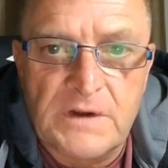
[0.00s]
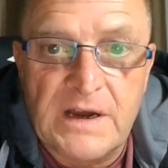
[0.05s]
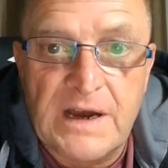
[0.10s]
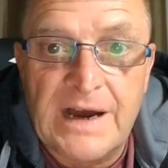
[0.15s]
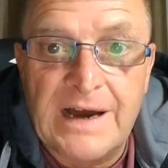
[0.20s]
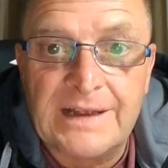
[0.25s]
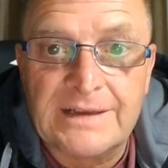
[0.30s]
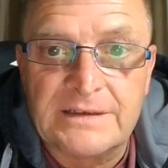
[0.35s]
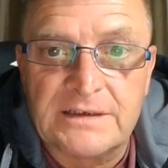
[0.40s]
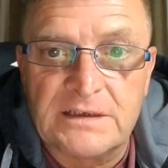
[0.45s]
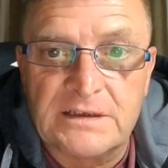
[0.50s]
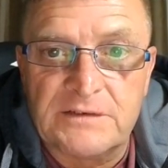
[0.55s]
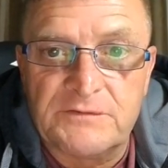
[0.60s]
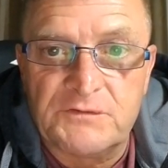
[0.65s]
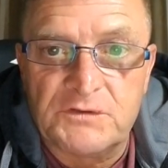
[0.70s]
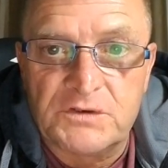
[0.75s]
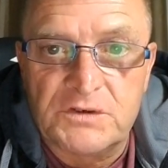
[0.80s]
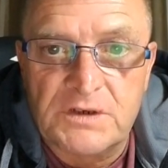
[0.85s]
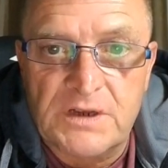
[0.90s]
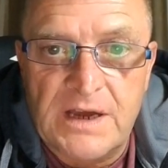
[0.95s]
And
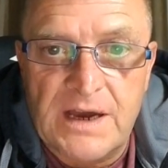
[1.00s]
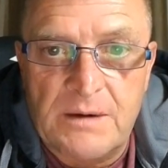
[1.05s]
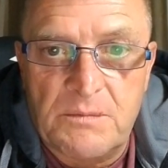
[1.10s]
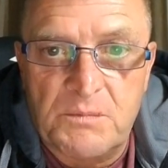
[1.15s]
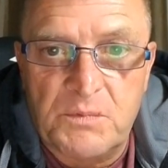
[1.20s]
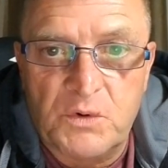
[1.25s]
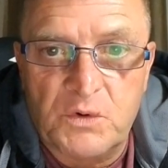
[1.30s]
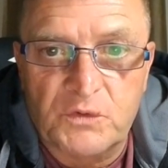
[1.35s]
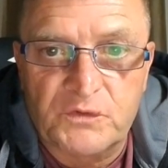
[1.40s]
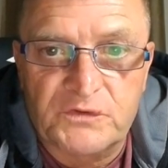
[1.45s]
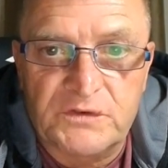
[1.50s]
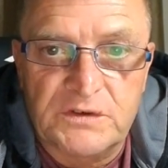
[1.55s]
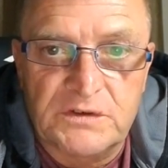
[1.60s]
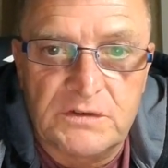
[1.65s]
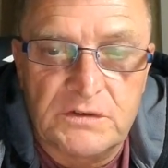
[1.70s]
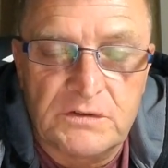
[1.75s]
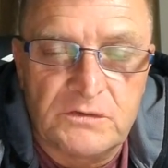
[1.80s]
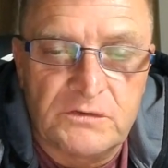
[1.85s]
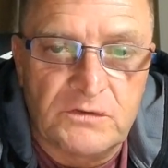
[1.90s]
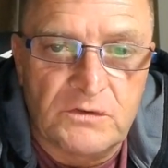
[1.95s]
delivered and posted
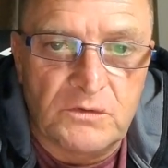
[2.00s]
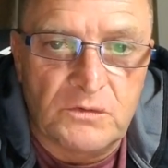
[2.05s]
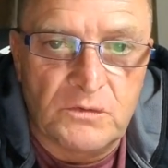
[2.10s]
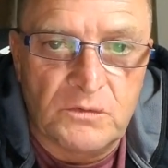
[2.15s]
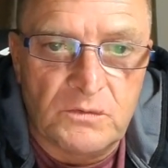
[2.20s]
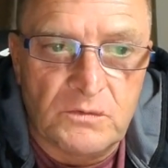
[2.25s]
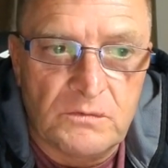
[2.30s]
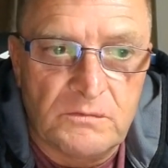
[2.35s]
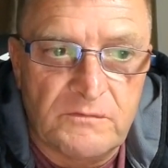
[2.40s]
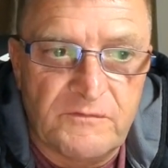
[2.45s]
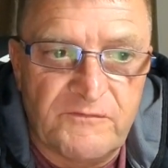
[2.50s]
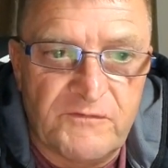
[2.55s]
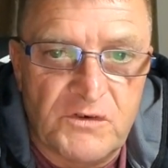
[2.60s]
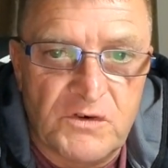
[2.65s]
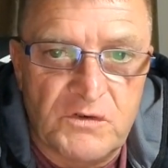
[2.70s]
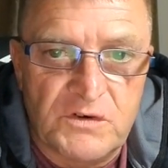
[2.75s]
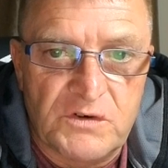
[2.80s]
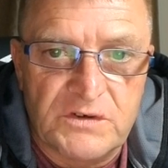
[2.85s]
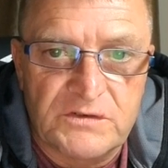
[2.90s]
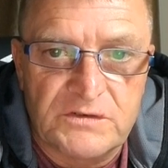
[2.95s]
to
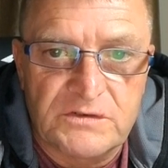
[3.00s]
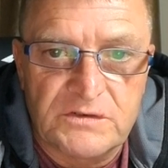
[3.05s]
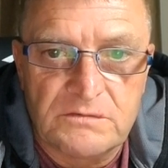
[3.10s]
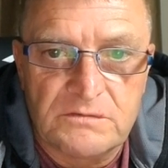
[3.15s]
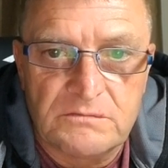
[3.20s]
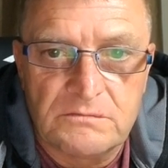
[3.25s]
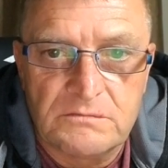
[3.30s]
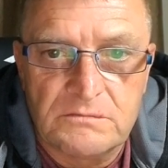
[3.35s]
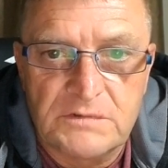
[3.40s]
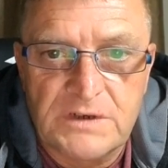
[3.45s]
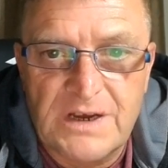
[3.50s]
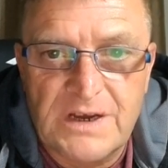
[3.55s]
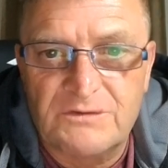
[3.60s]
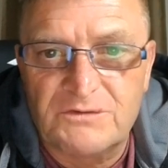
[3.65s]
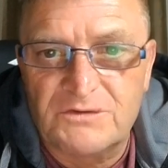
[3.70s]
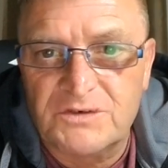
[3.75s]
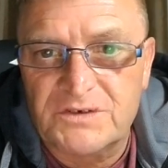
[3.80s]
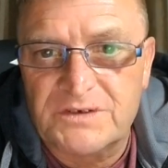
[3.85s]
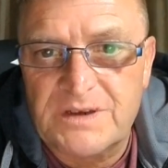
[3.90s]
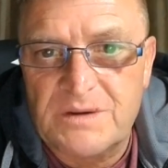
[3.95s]
various
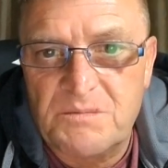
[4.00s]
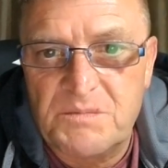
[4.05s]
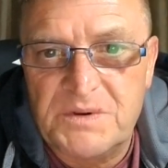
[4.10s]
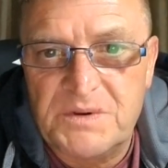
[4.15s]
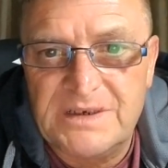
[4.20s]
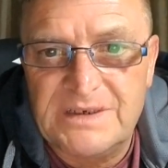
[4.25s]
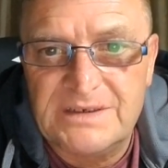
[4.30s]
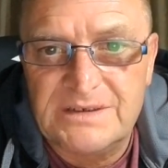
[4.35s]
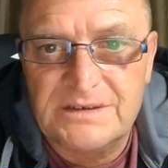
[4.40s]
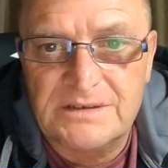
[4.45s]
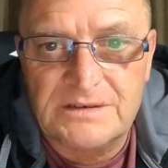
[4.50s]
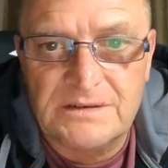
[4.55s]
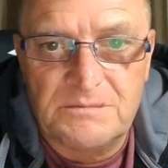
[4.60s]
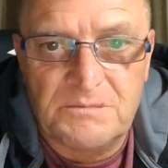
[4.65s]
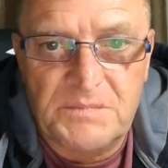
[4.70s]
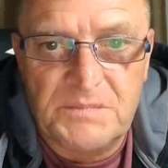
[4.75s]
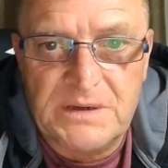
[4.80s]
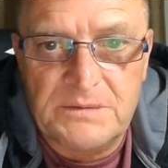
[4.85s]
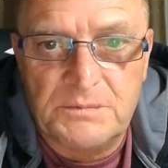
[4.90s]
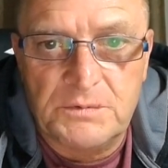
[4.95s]
councillors, MPs and
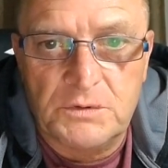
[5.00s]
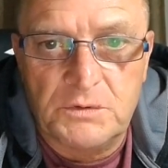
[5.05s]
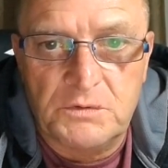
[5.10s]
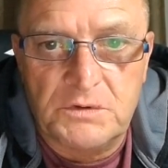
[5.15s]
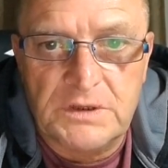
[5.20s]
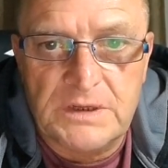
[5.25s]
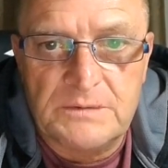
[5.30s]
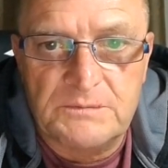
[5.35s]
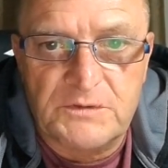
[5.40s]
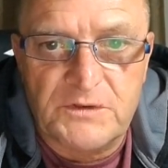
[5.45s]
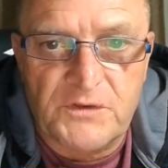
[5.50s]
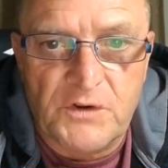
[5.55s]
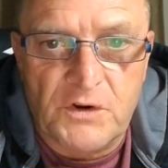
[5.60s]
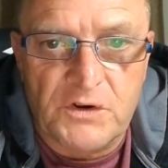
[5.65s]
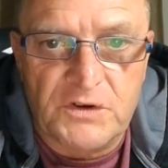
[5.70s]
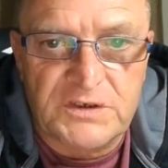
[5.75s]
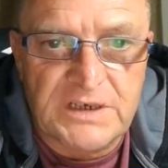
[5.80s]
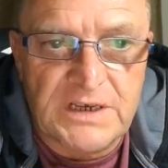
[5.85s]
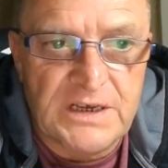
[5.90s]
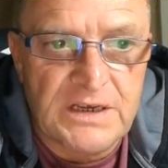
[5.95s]
people who claimed
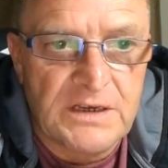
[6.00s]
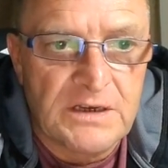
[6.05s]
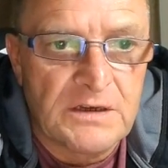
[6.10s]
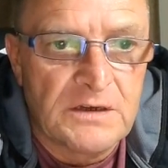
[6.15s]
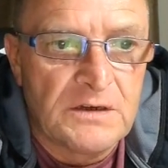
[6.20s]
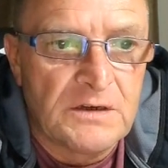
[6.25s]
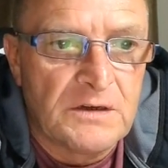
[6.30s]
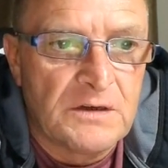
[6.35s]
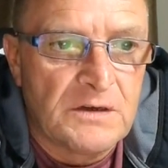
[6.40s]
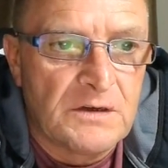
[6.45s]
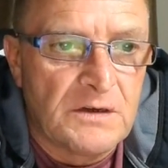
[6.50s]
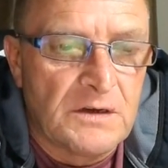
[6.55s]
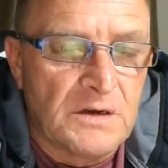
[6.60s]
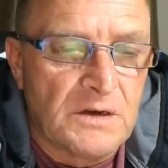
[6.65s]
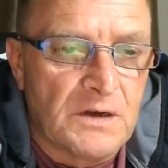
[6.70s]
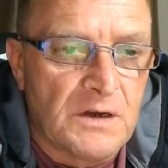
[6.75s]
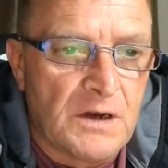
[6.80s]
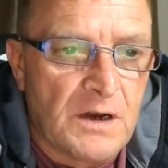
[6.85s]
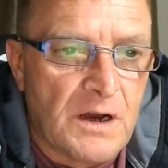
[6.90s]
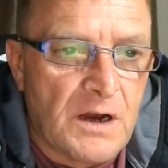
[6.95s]
authority
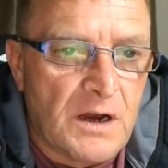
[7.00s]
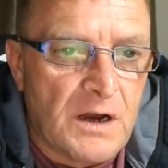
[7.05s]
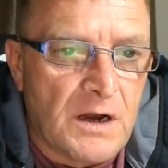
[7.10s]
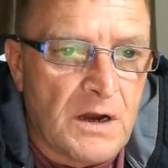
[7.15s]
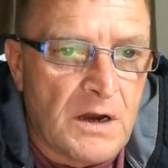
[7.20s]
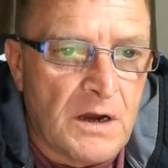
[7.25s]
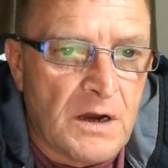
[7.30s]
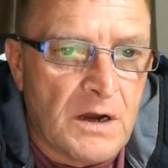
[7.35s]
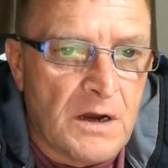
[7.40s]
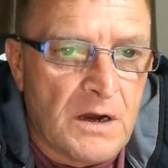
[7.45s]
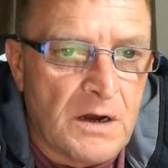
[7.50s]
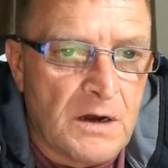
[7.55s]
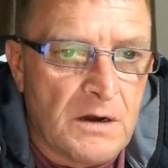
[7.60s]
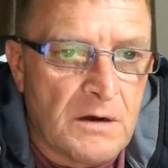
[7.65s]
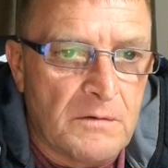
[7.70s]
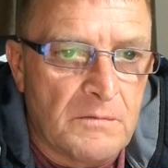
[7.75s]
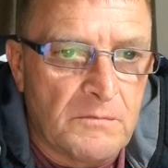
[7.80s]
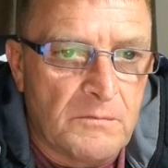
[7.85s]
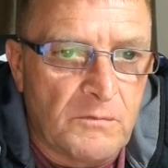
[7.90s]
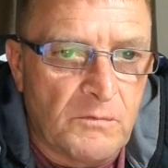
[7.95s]

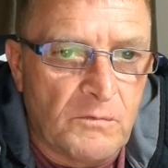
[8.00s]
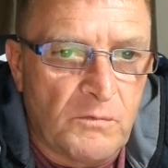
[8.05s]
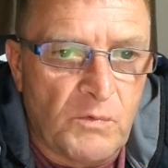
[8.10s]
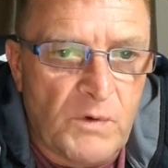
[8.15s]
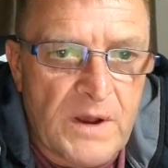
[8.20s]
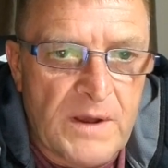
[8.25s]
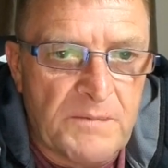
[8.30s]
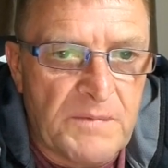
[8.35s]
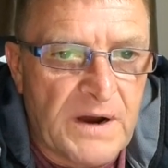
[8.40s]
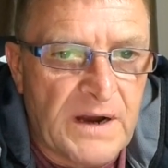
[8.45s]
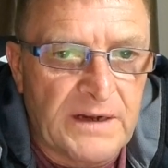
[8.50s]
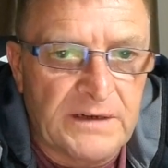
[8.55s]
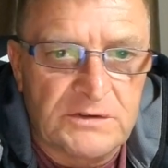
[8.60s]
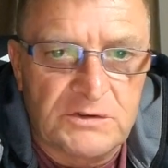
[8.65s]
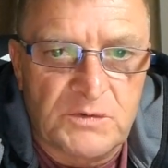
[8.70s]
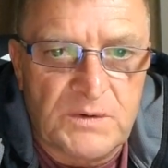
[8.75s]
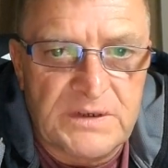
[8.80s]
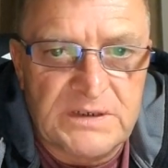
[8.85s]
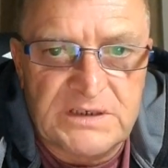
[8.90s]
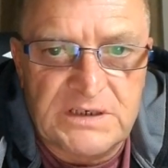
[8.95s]
way back
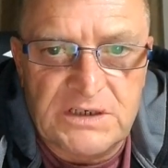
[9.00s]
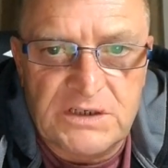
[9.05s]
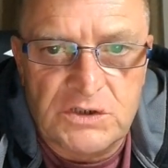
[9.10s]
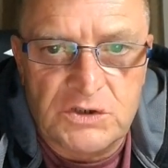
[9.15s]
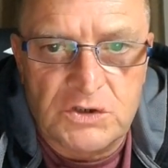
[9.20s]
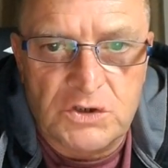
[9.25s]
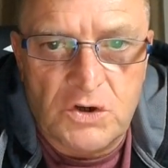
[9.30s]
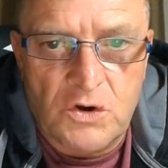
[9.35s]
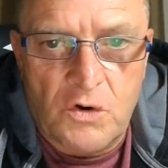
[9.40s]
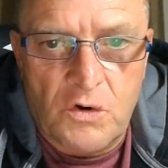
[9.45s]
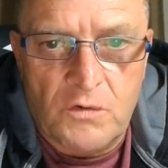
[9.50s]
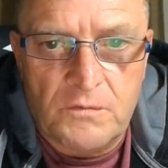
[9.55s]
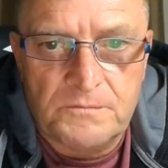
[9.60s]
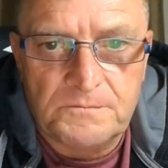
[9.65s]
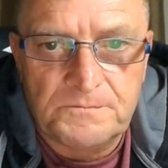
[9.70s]
20 years ago.